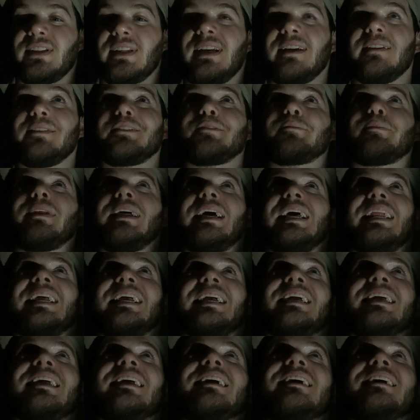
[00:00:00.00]
than I was
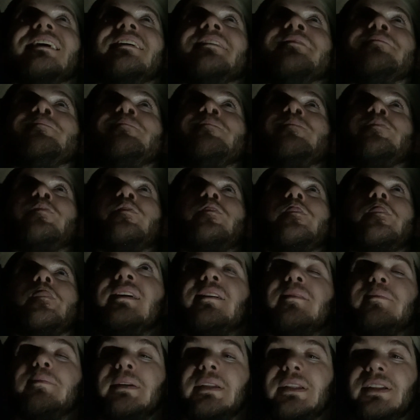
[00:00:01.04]
planning.
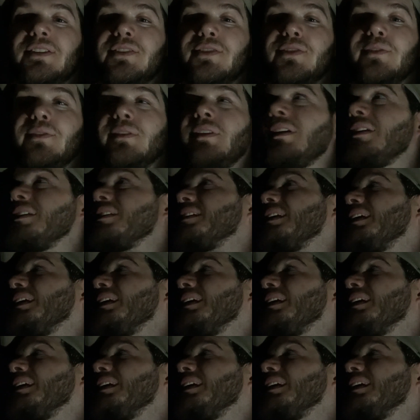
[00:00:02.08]
But the truth is